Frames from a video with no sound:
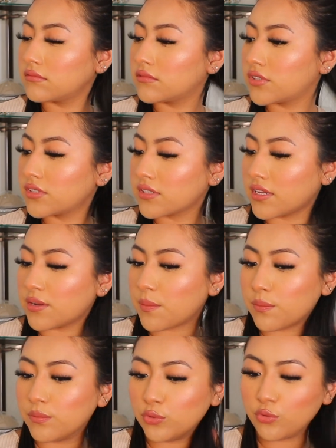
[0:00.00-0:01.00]
just kind of
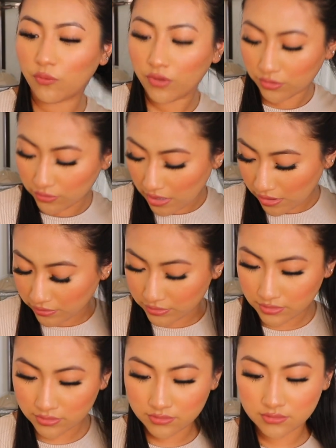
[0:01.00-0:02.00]
move it around.